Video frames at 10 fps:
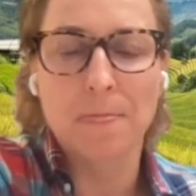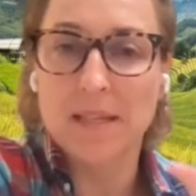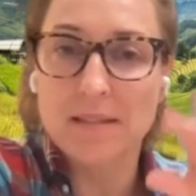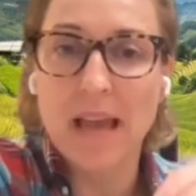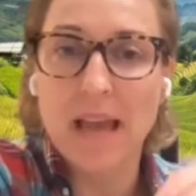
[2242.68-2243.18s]
the
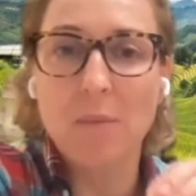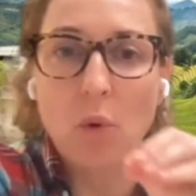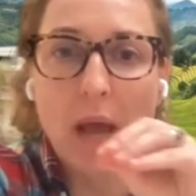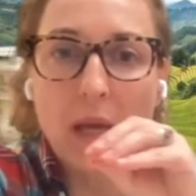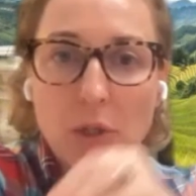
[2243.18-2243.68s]

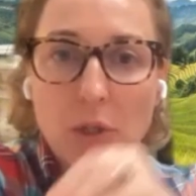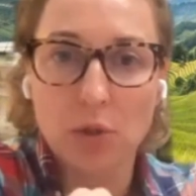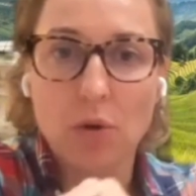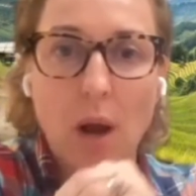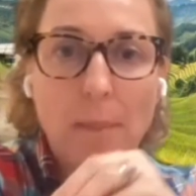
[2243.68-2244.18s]
same way
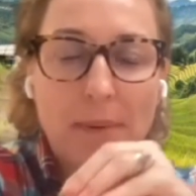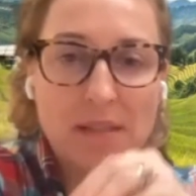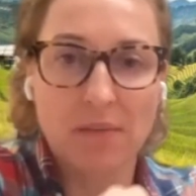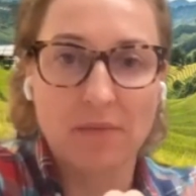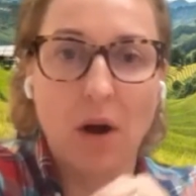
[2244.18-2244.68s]
Europe
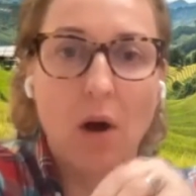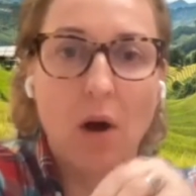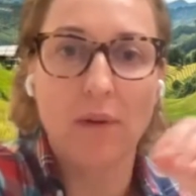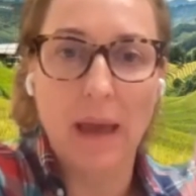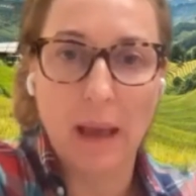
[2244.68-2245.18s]
is
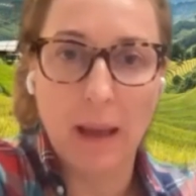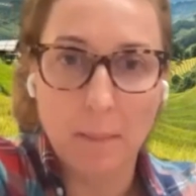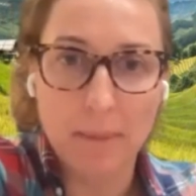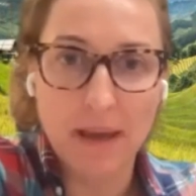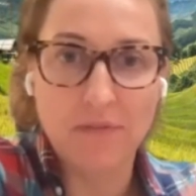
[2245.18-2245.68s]
involving
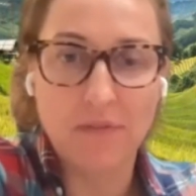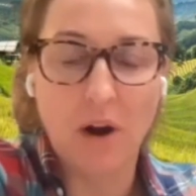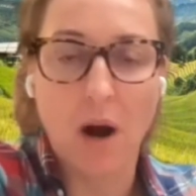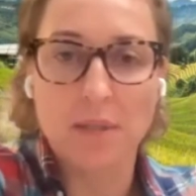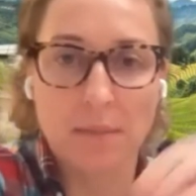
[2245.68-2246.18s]
big
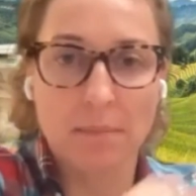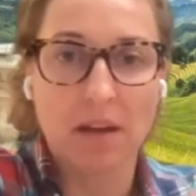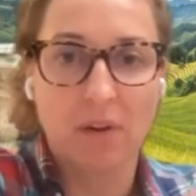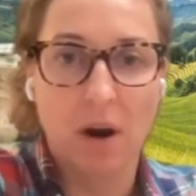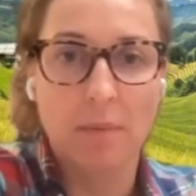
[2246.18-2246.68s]
farmers and
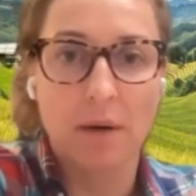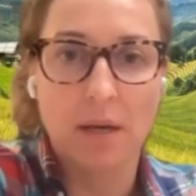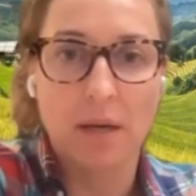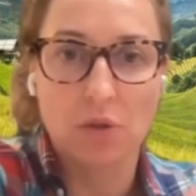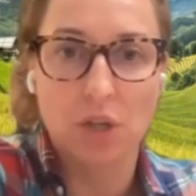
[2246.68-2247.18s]
big
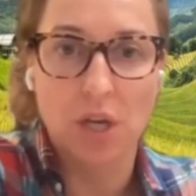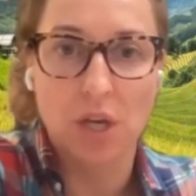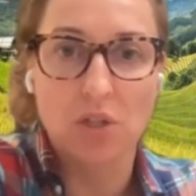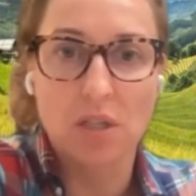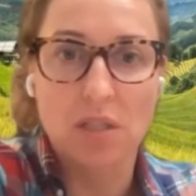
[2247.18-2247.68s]
farmer
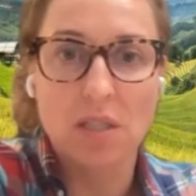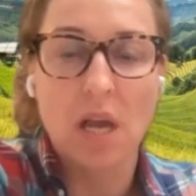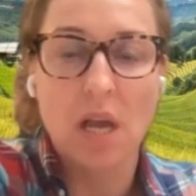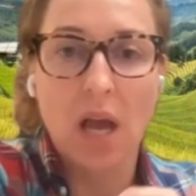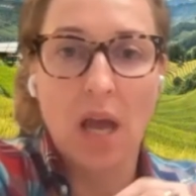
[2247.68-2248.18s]

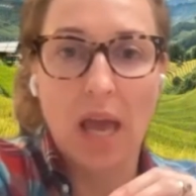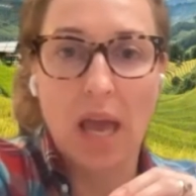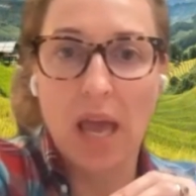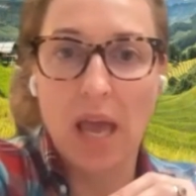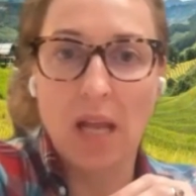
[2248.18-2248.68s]
associations
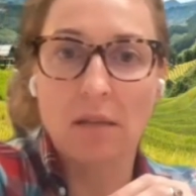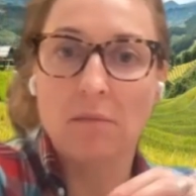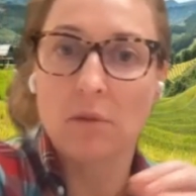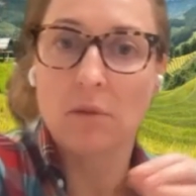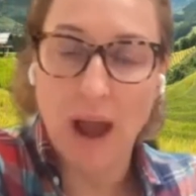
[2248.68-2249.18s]

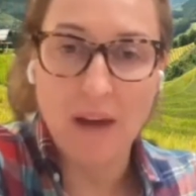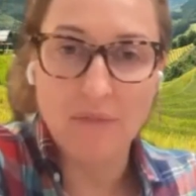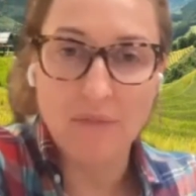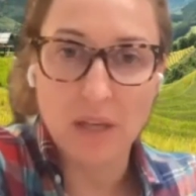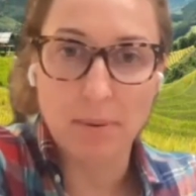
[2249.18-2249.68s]
in
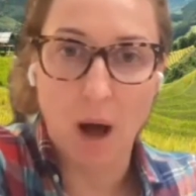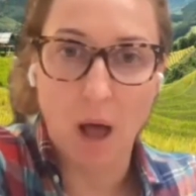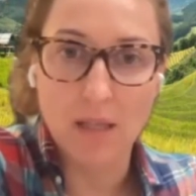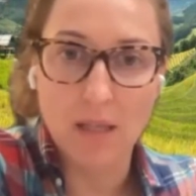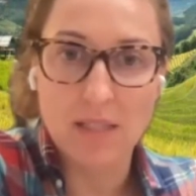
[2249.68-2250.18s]
crafting
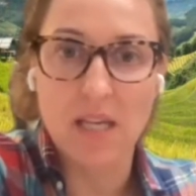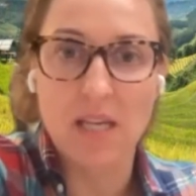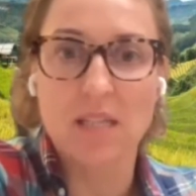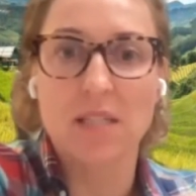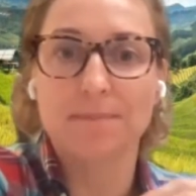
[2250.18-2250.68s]

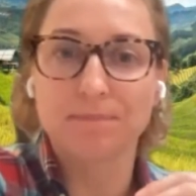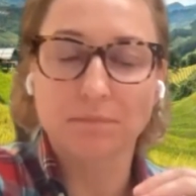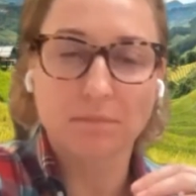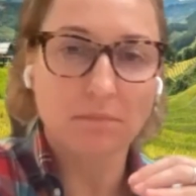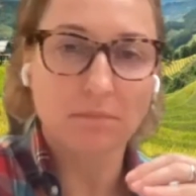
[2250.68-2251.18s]
policies